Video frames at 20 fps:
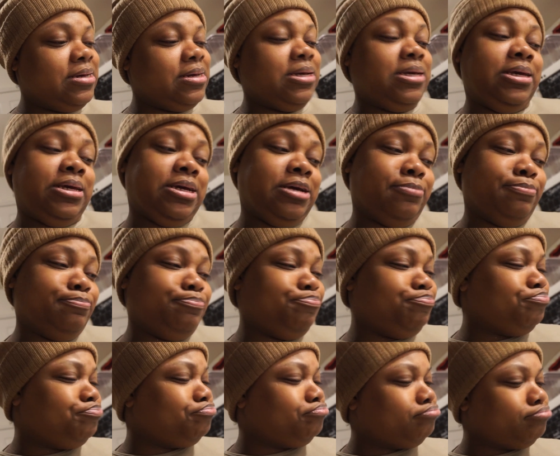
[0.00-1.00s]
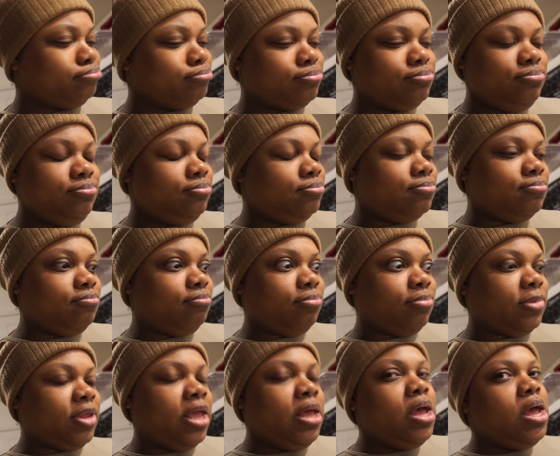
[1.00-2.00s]
And
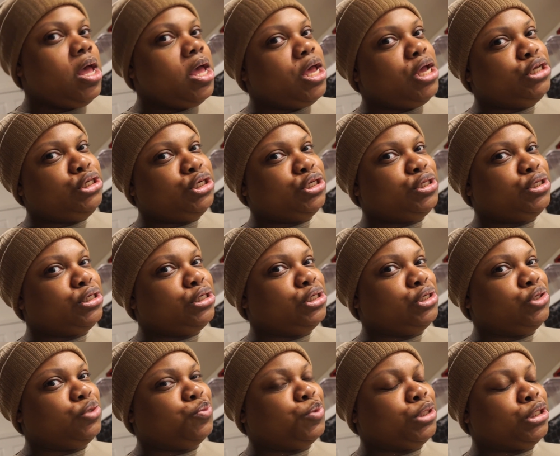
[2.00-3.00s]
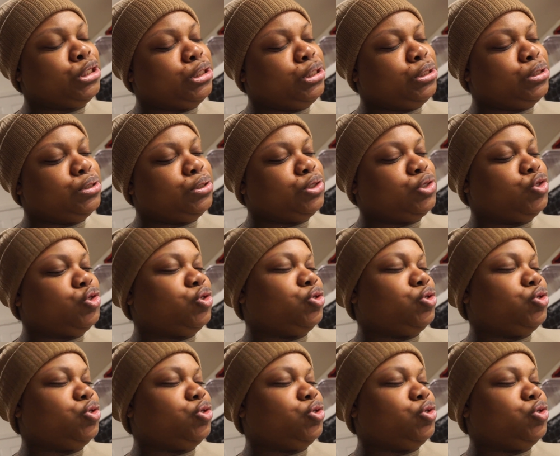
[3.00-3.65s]
it just is what it is.